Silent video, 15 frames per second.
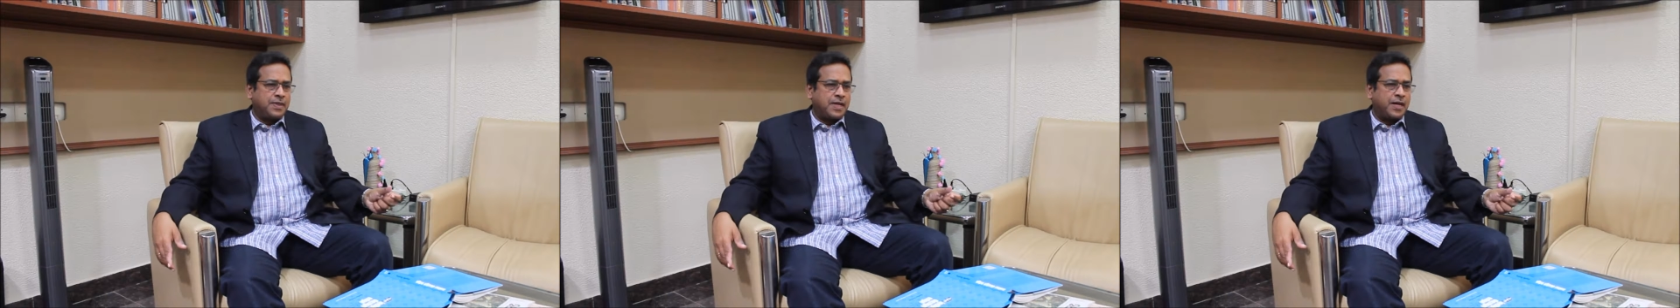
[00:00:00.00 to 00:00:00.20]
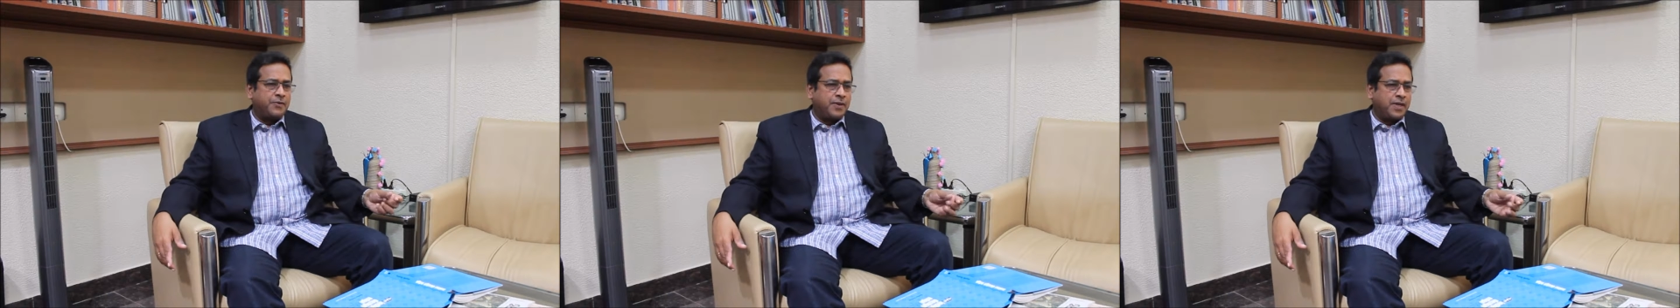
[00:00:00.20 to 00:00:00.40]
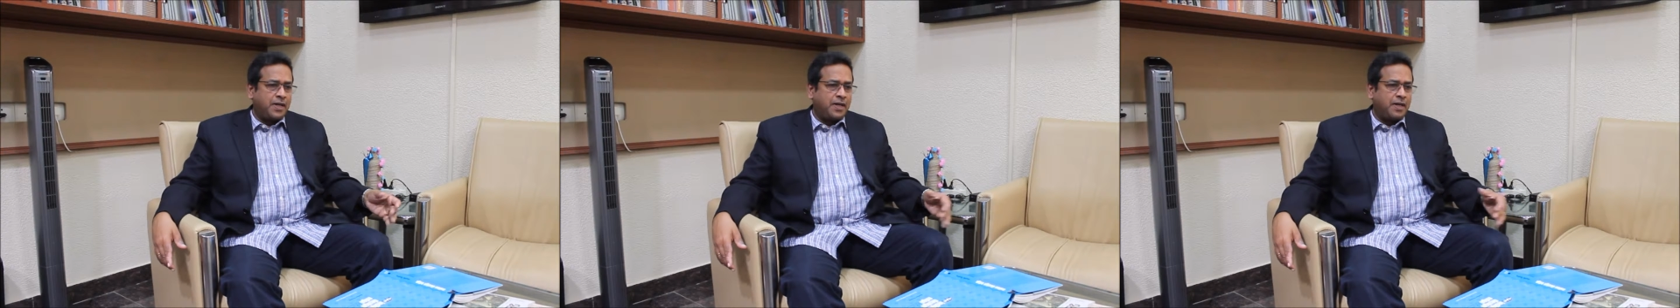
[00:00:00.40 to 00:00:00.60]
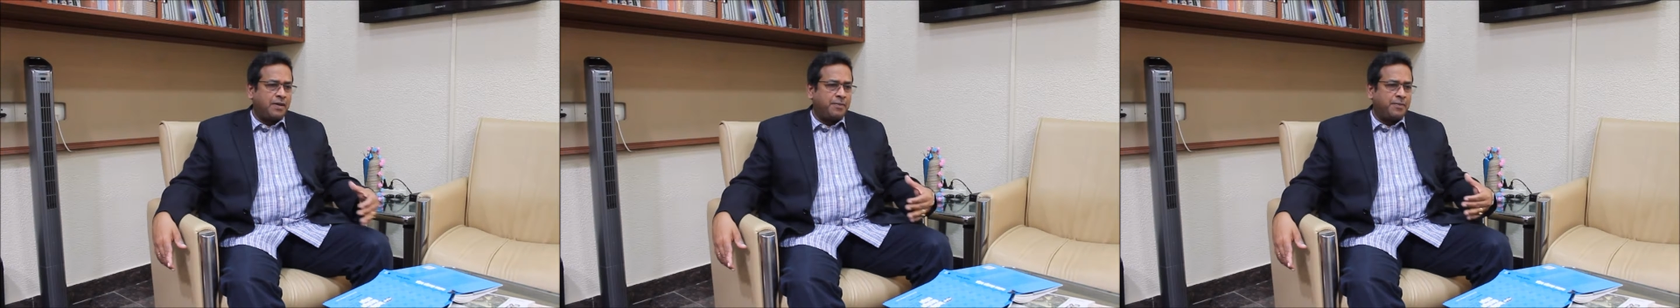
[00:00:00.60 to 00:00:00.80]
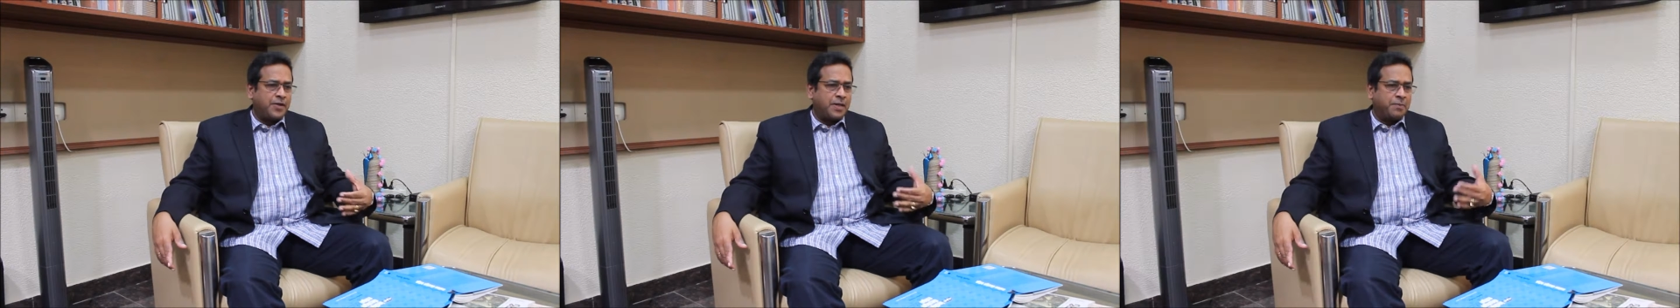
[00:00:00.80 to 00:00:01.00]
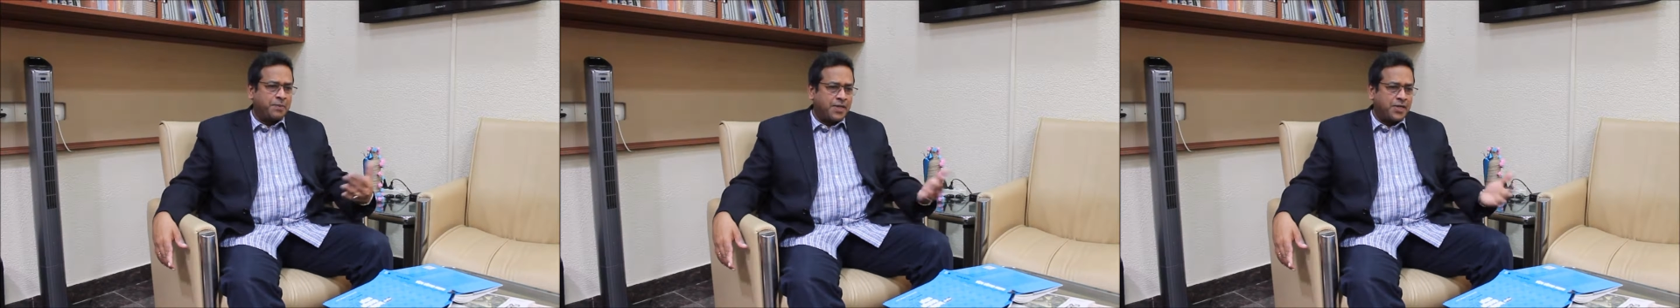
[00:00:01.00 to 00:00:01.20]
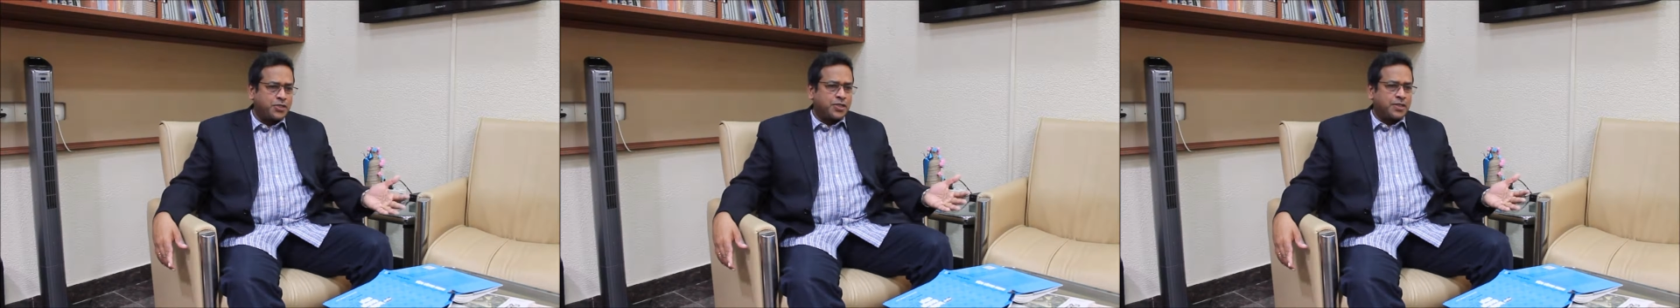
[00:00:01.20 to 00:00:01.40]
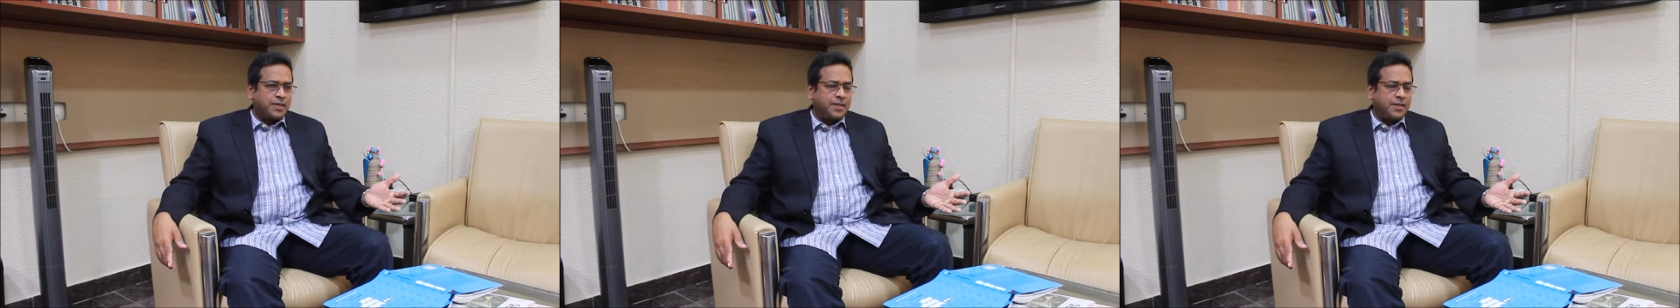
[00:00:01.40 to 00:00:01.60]

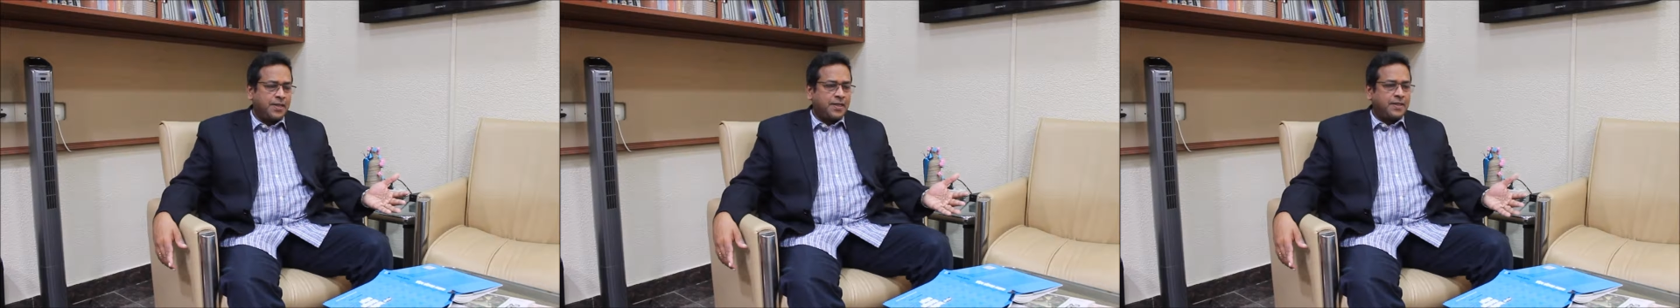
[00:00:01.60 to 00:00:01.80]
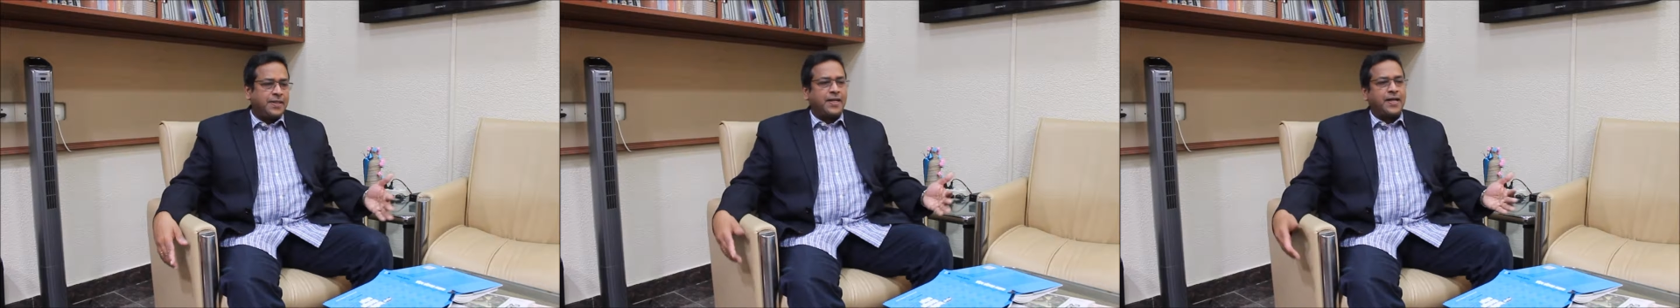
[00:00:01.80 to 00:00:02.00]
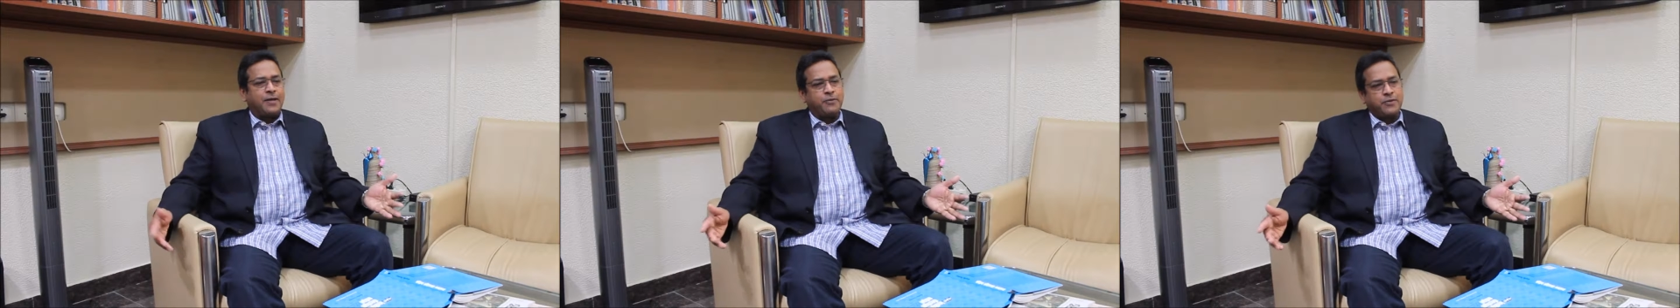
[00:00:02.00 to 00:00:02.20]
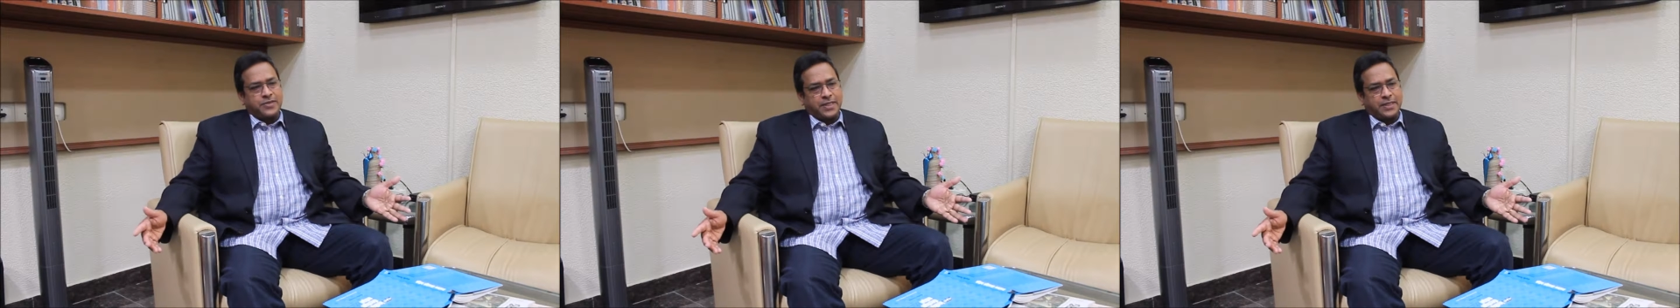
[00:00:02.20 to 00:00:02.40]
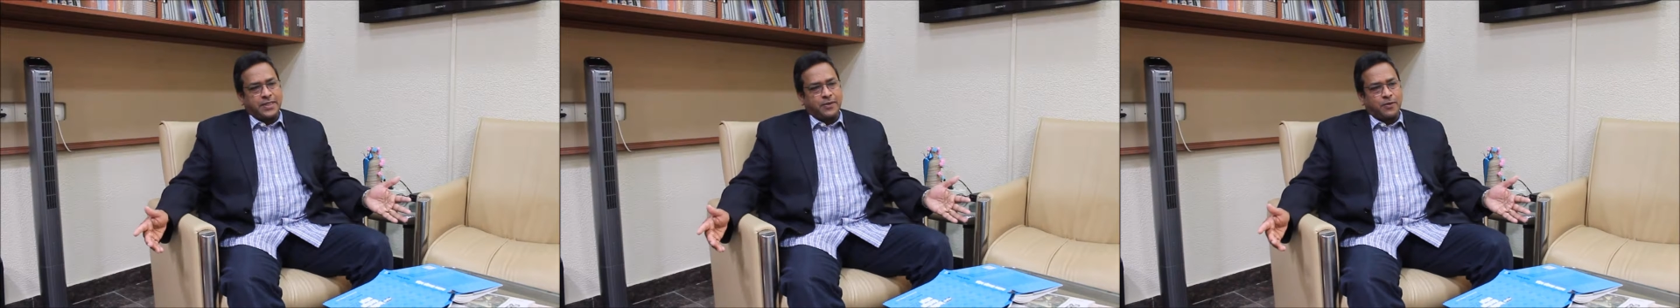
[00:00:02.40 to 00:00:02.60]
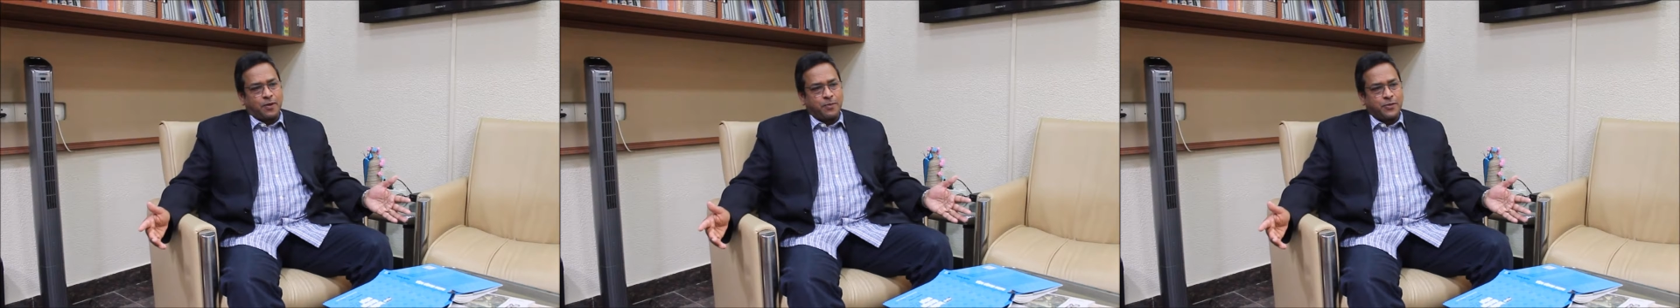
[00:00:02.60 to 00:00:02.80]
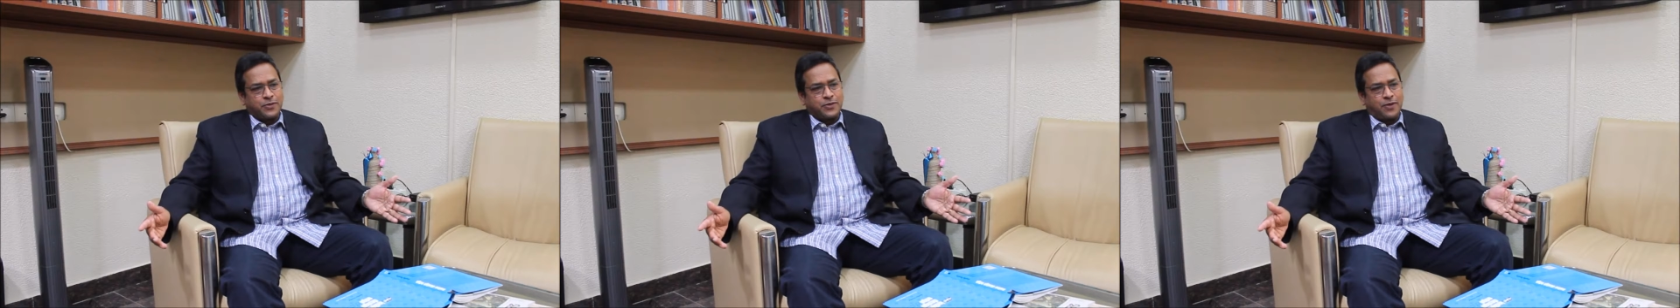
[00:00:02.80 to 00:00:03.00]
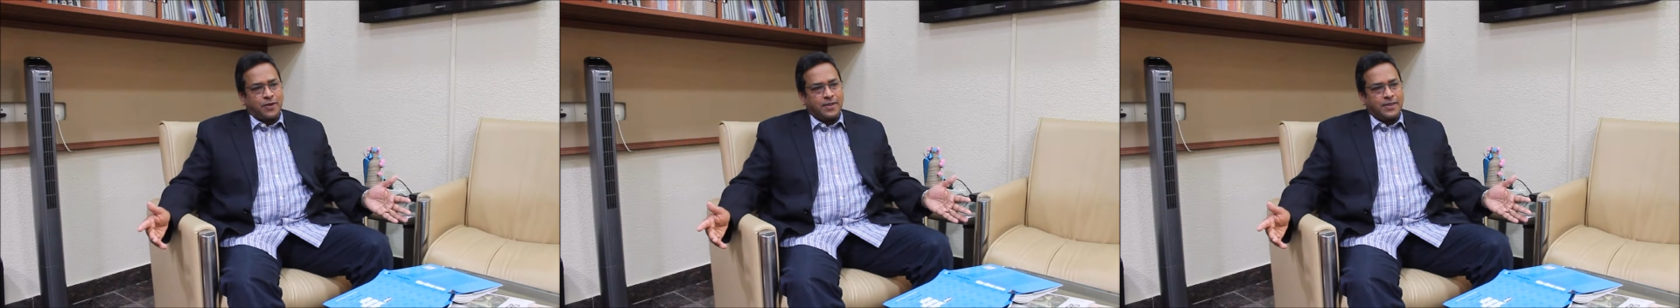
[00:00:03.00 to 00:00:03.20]
admiration, then I would say that
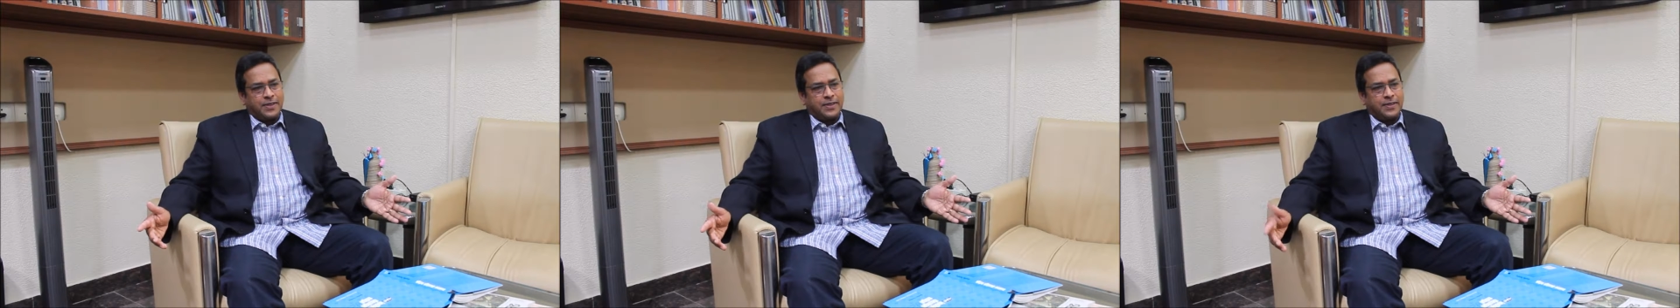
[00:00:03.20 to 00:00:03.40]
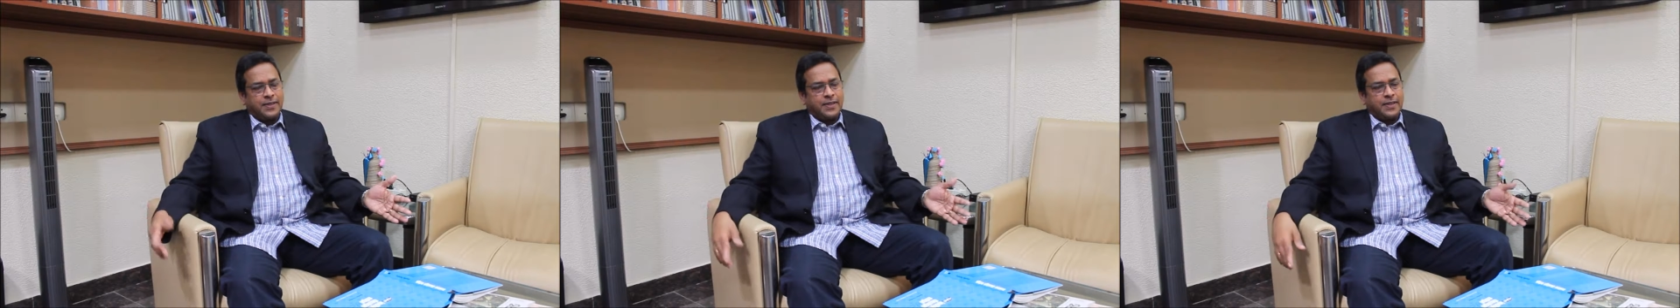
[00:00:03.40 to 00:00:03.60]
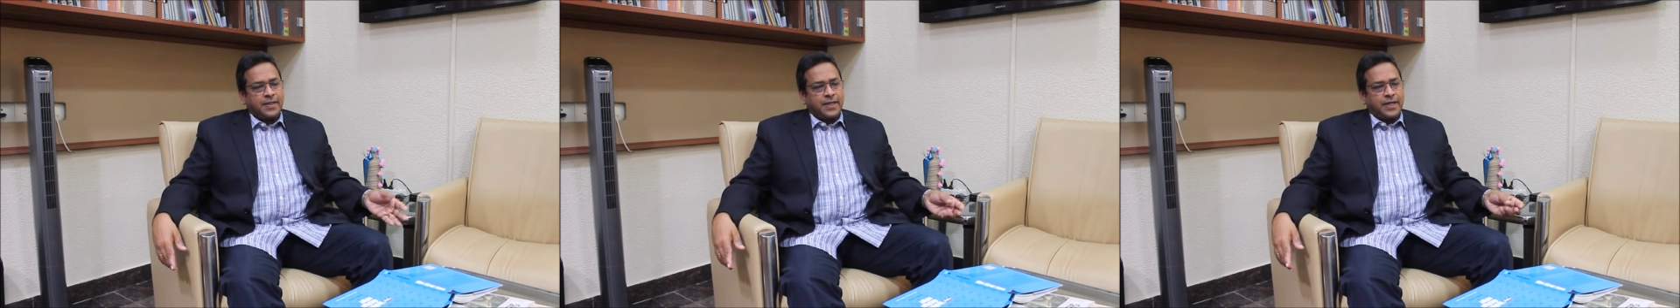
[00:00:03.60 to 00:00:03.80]
almost all the